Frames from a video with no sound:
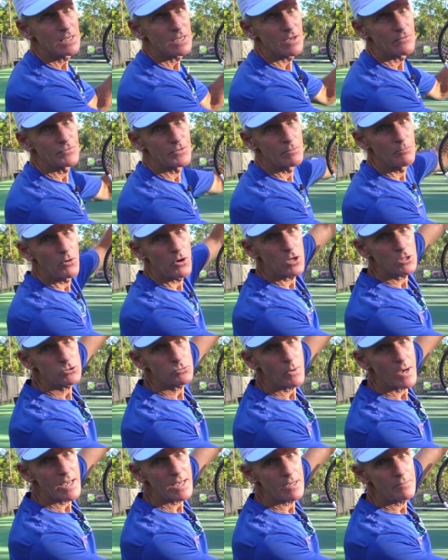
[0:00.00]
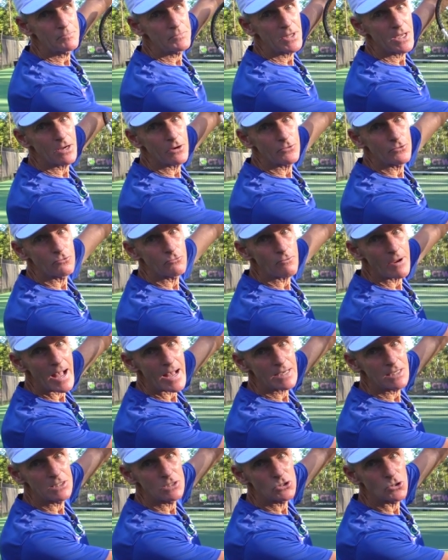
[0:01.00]
If the ball's way up there, the
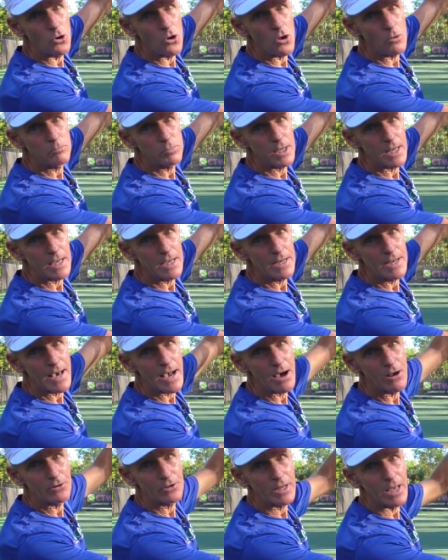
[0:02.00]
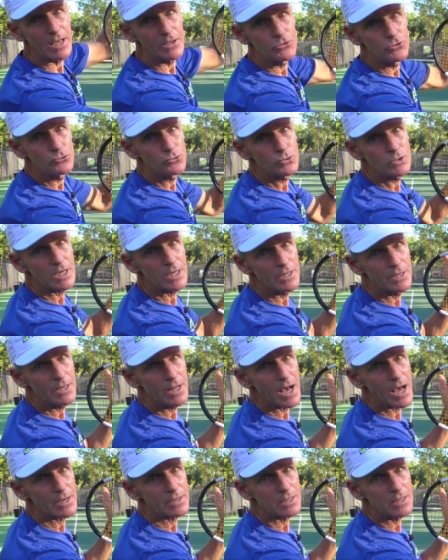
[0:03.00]
racket's all played out and you
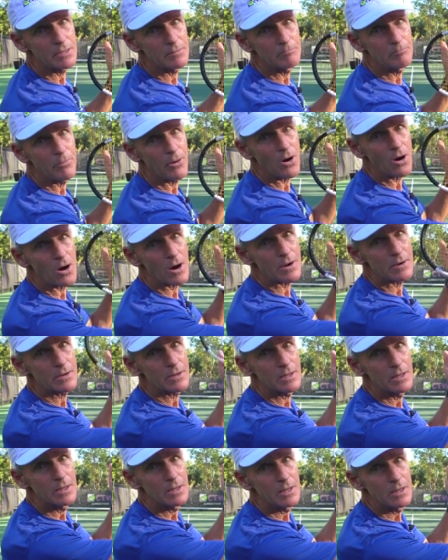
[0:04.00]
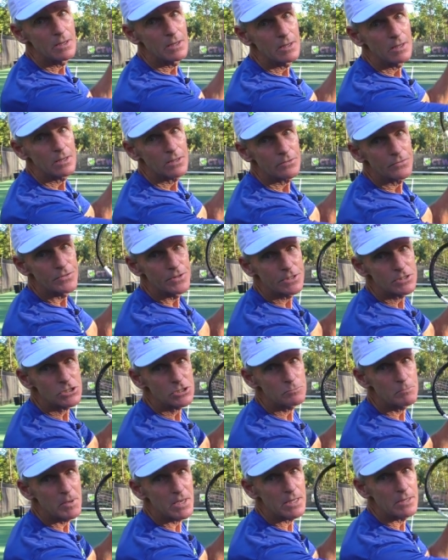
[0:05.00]
cannot impart the
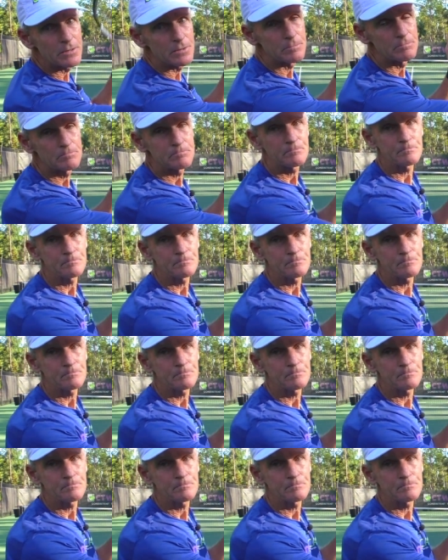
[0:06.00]
spin.